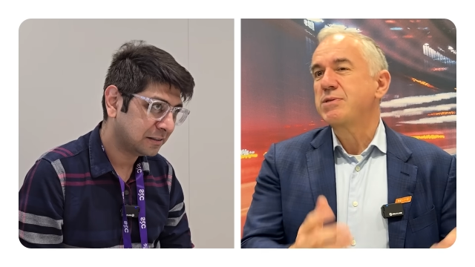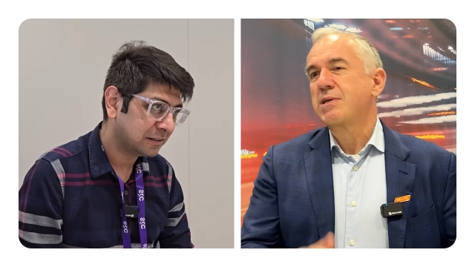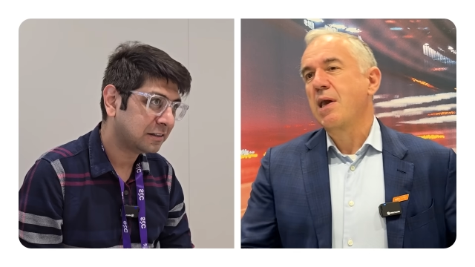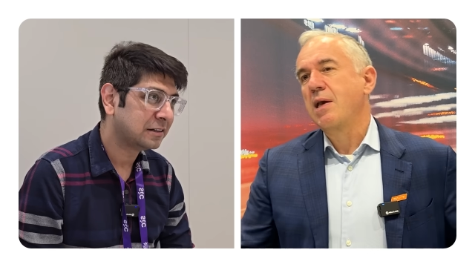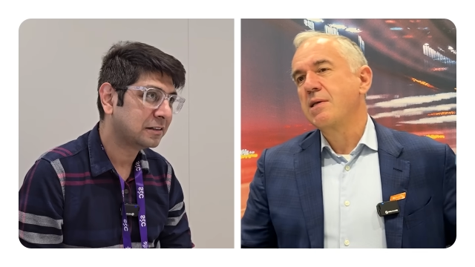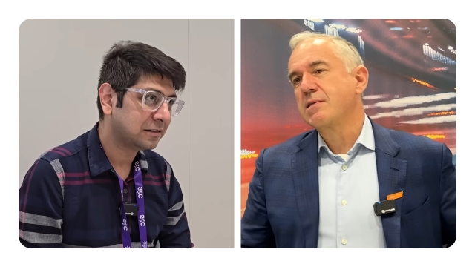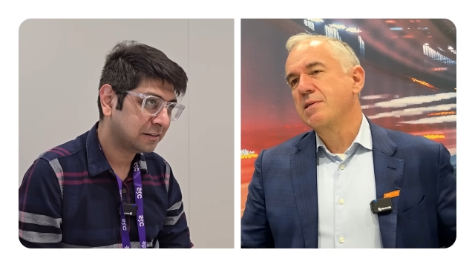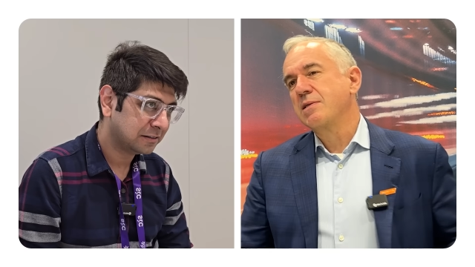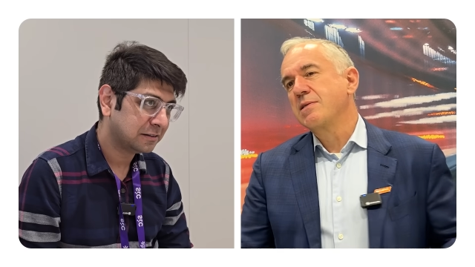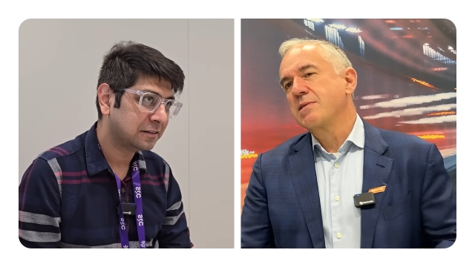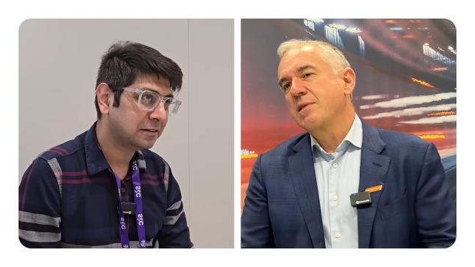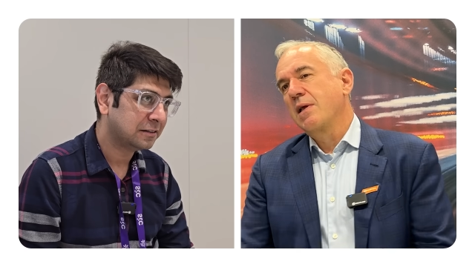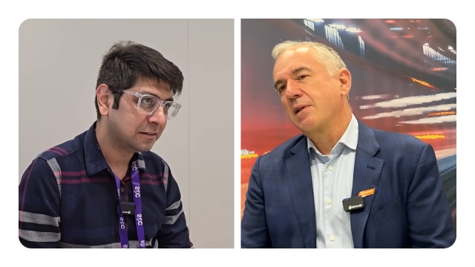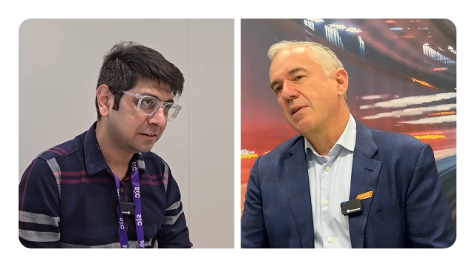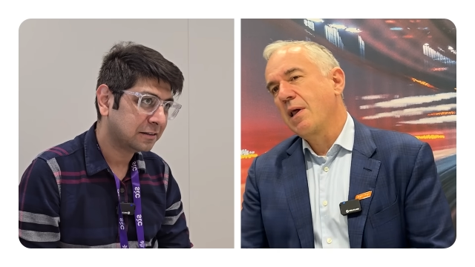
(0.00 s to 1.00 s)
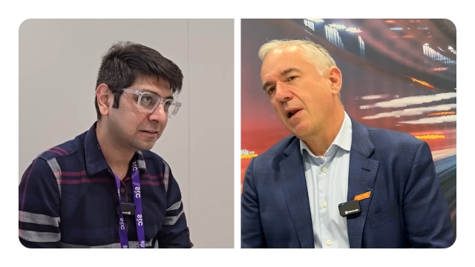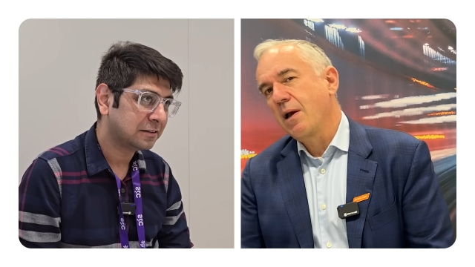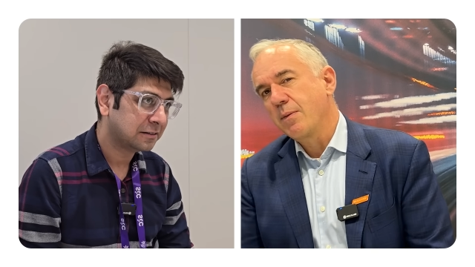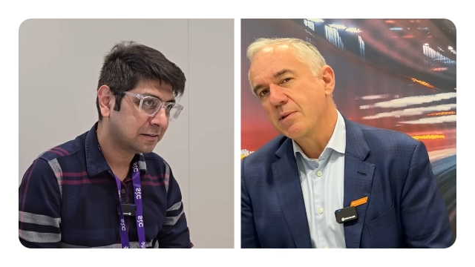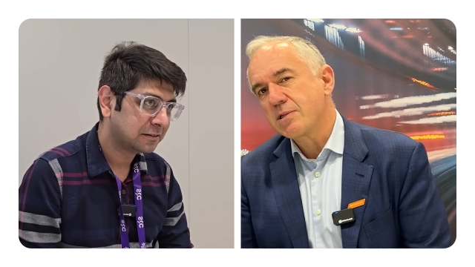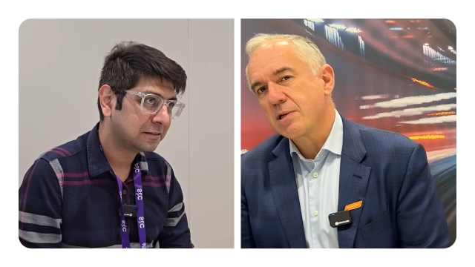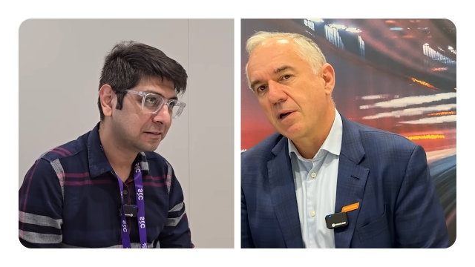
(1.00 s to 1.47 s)
Speaker 1: use cases that, that
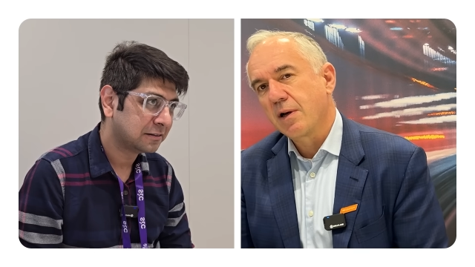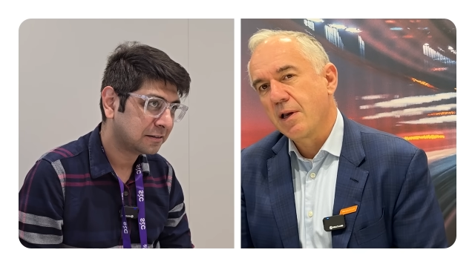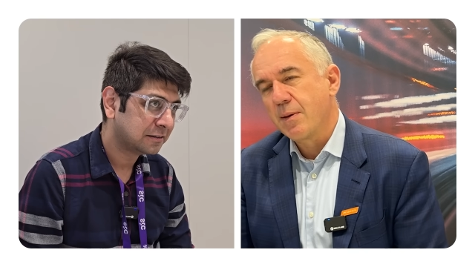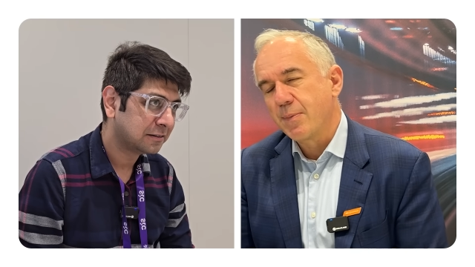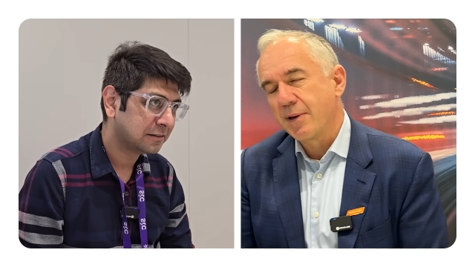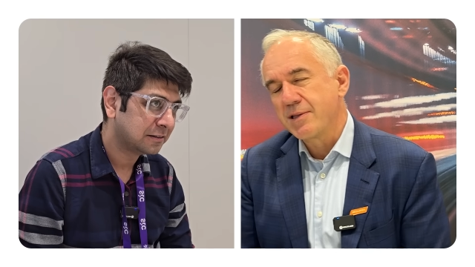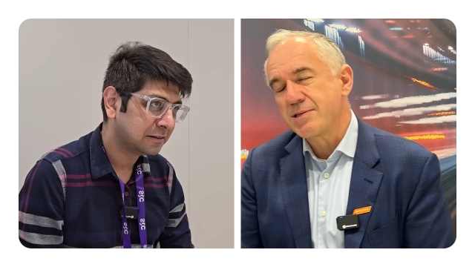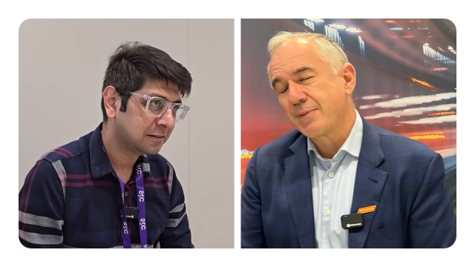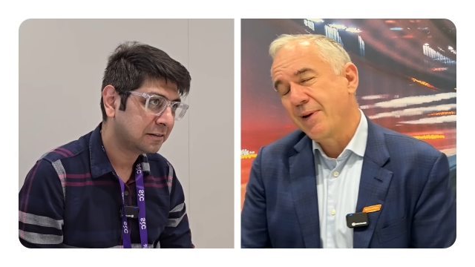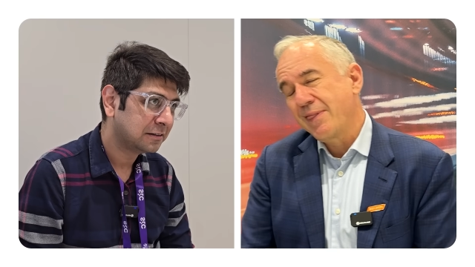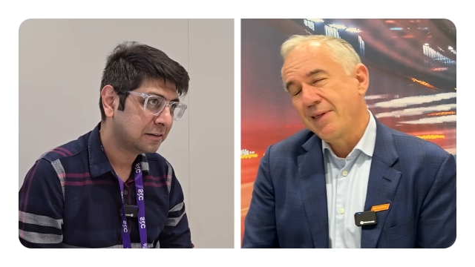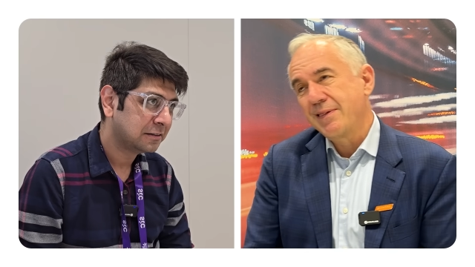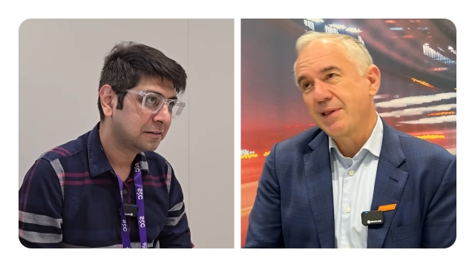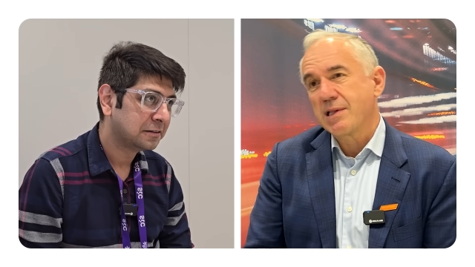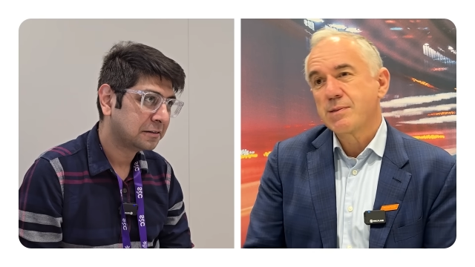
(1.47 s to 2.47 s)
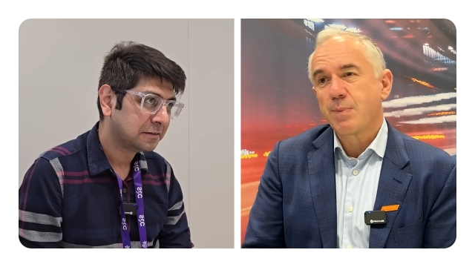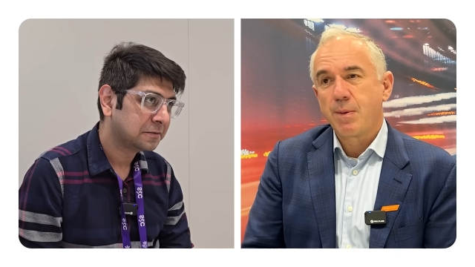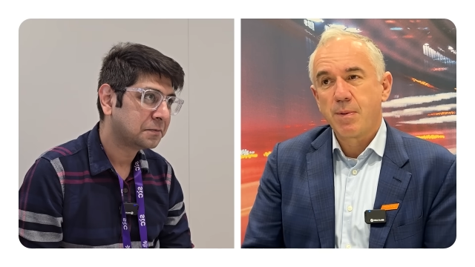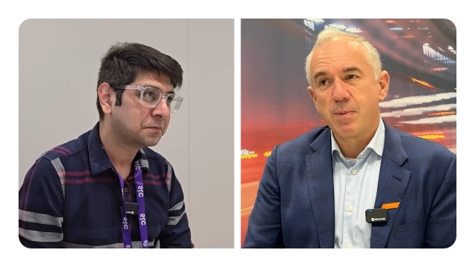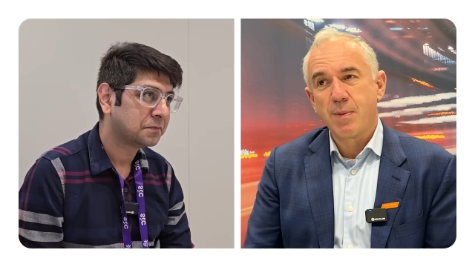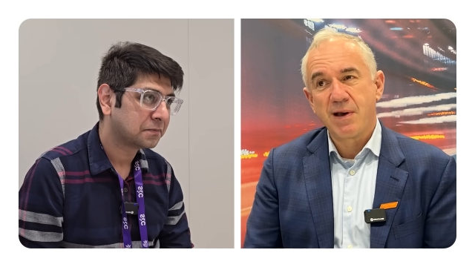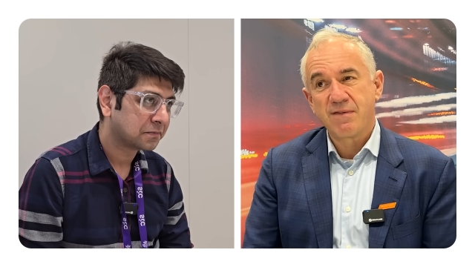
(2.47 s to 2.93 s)
I was talking about. So I think that's
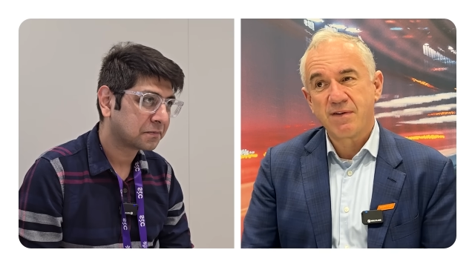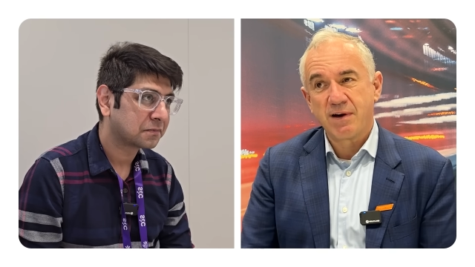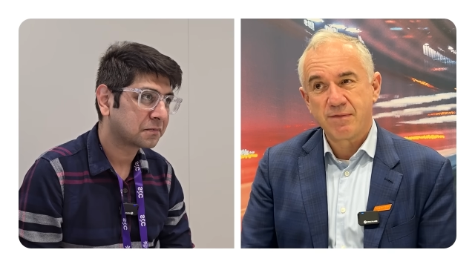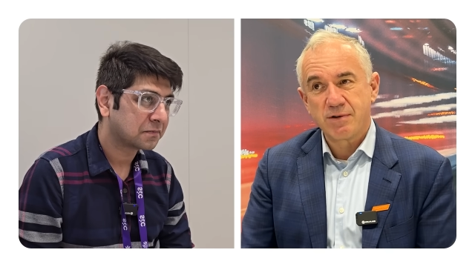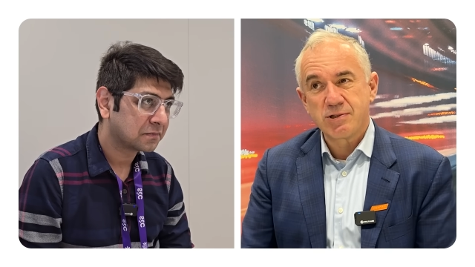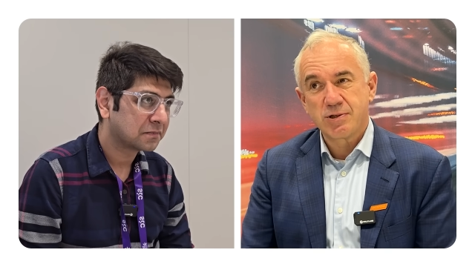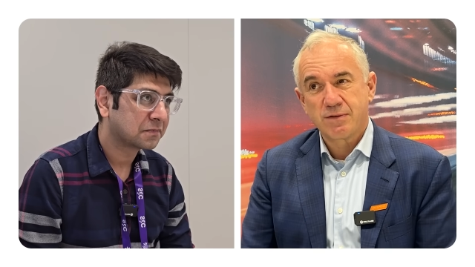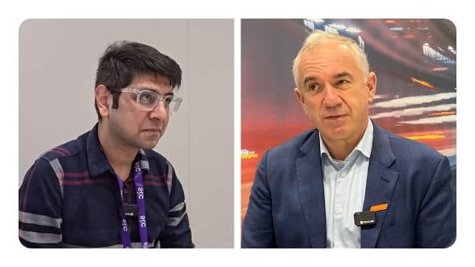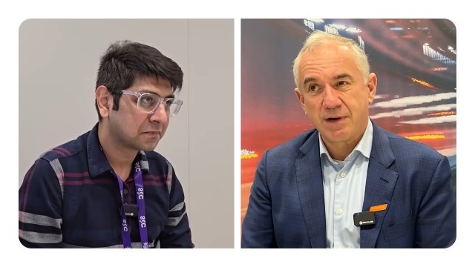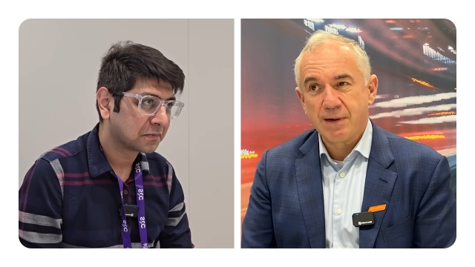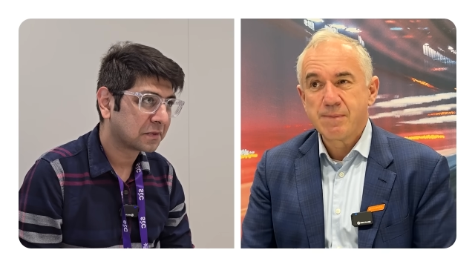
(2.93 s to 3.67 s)
probably my favorite so far.